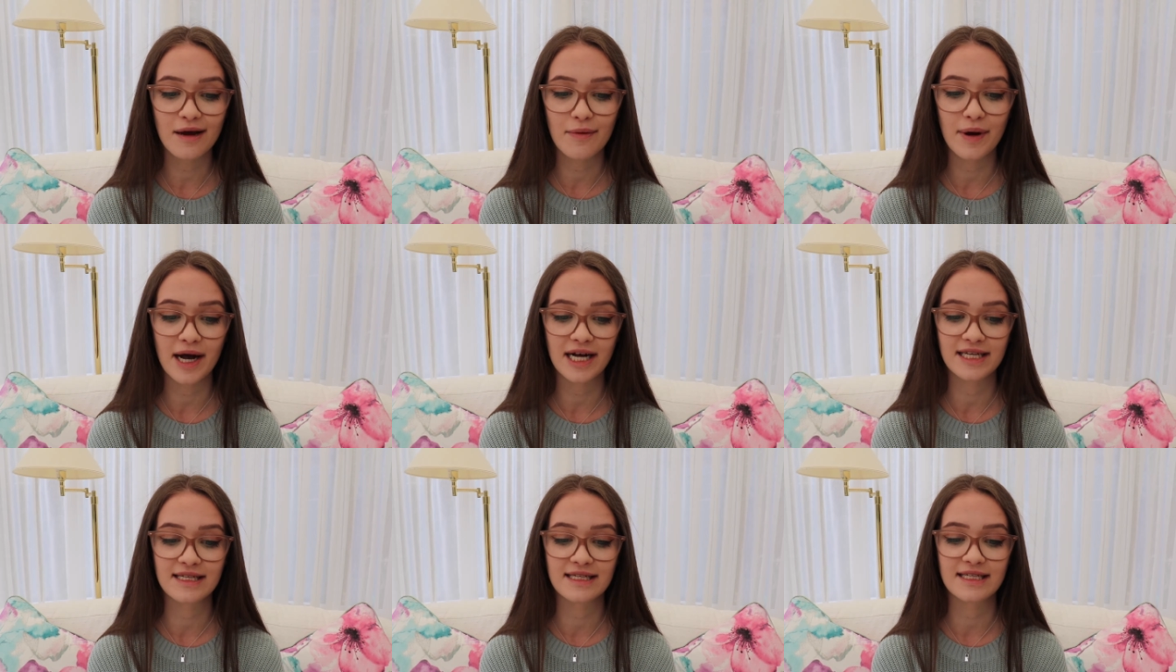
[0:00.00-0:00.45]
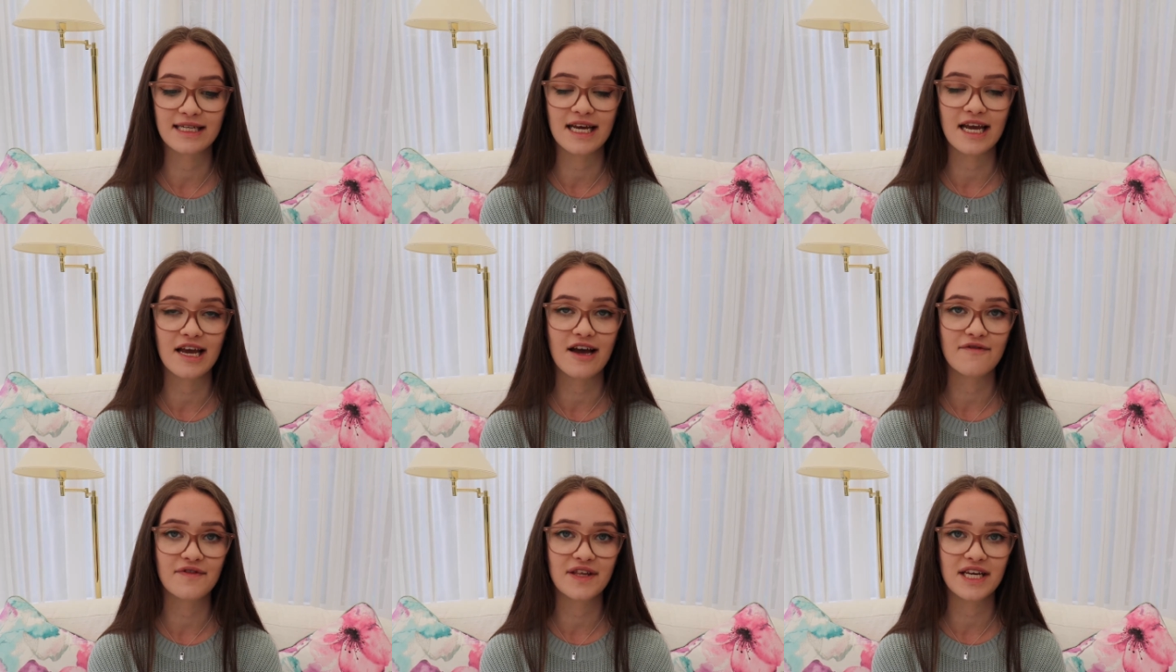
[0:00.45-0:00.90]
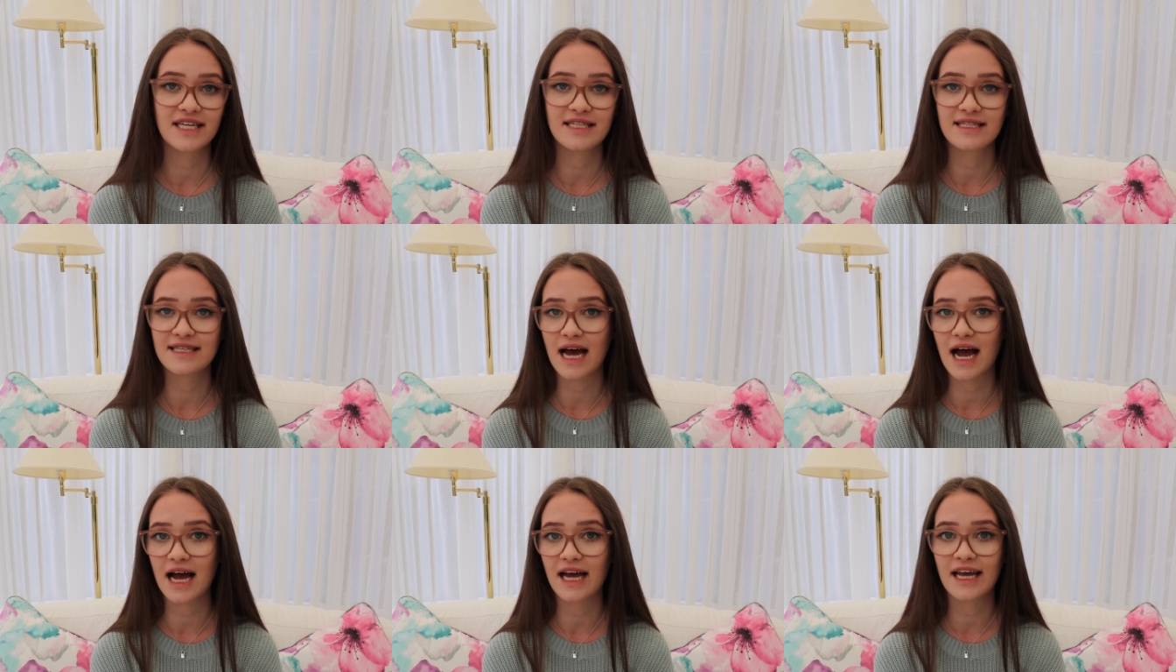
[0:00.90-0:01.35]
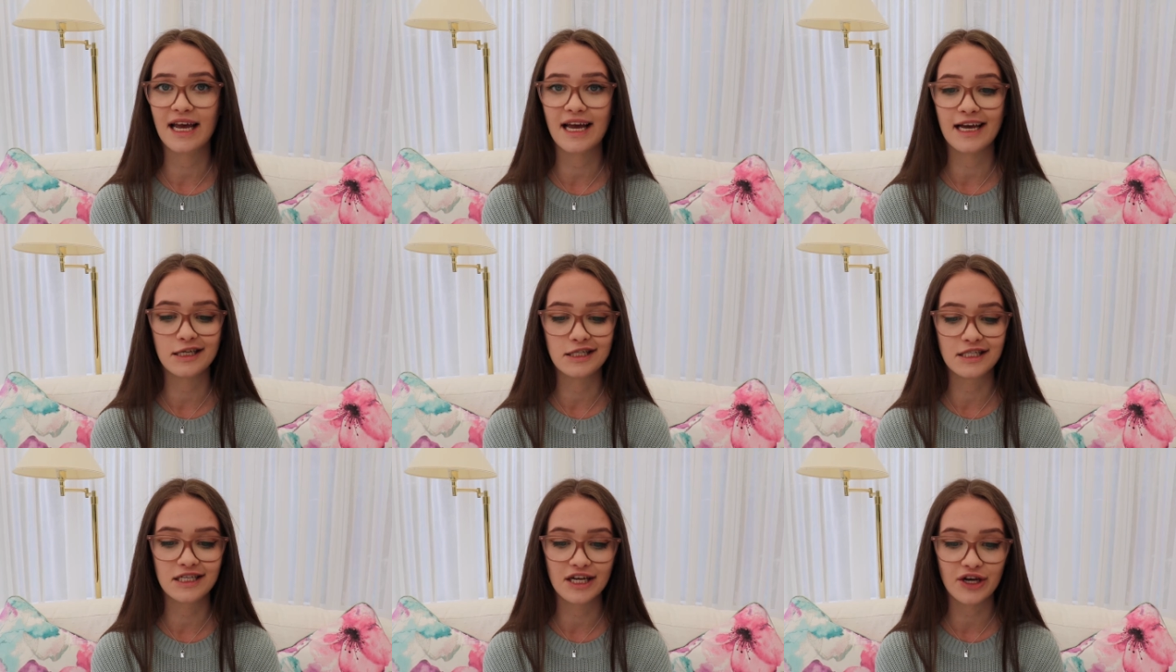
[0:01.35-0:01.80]
capacity of the entire
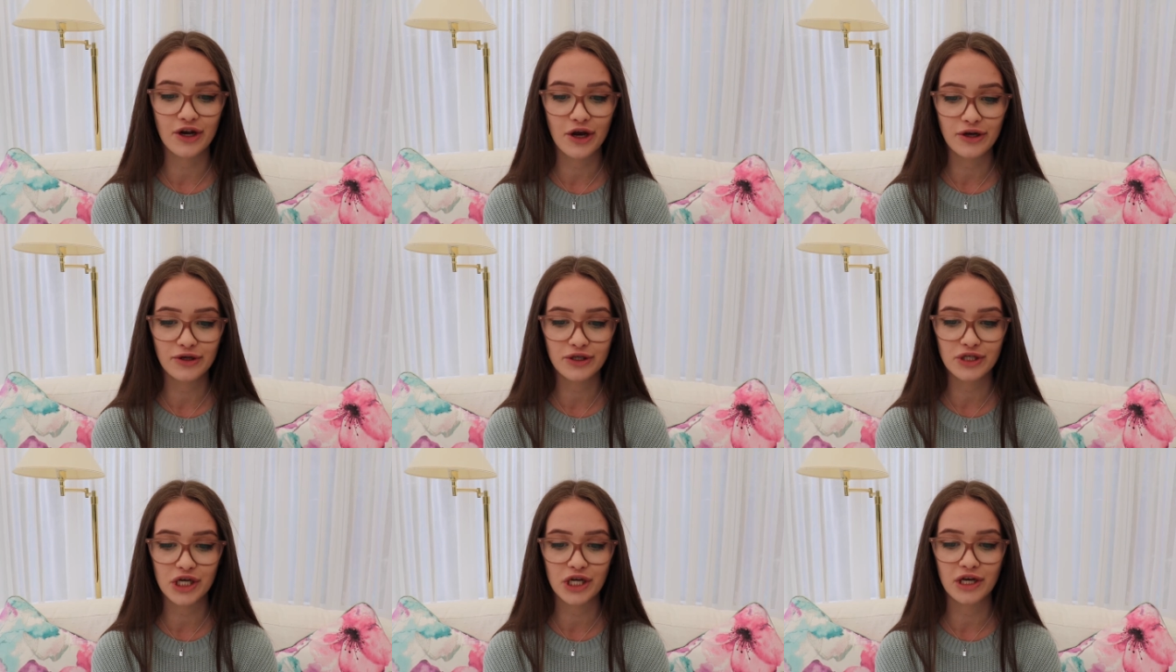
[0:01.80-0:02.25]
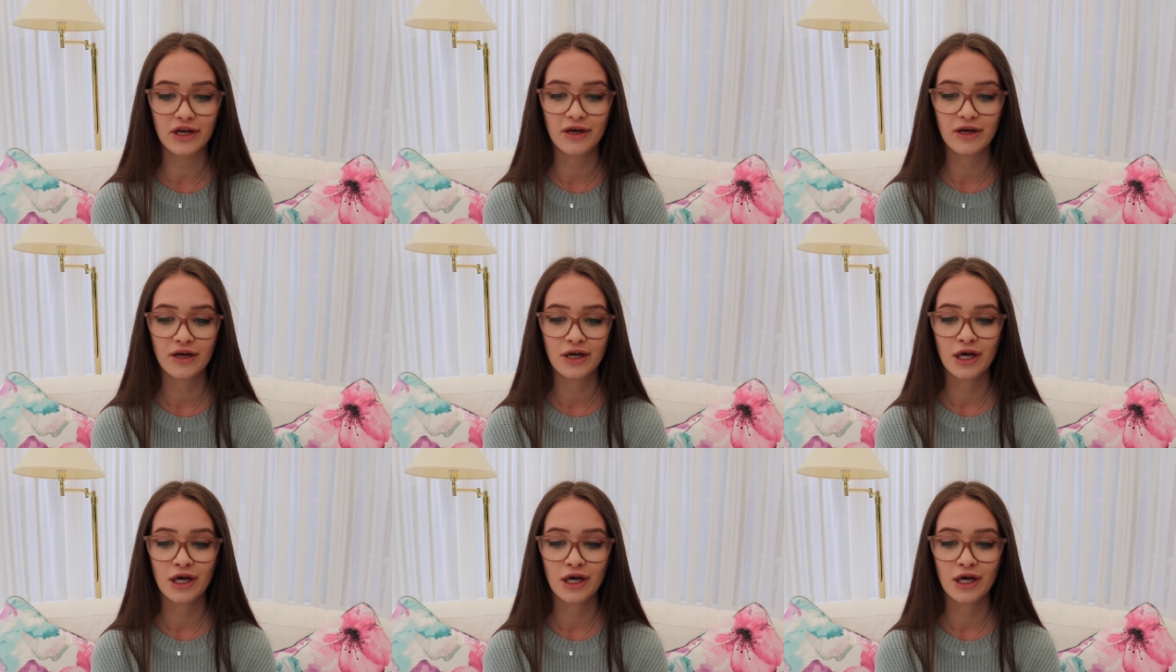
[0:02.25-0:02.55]
Indian Ocean,